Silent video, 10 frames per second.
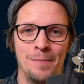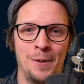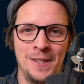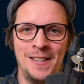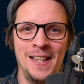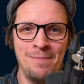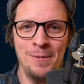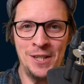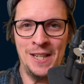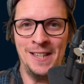But a state
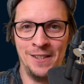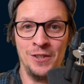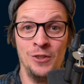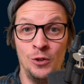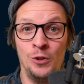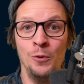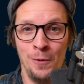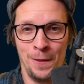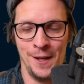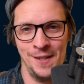machine doesn't
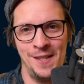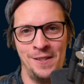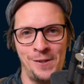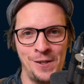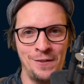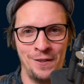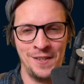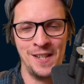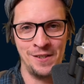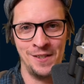do things. It just
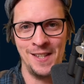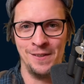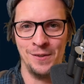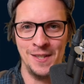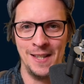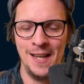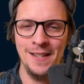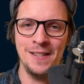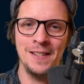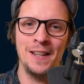transitions into
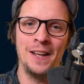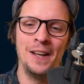states.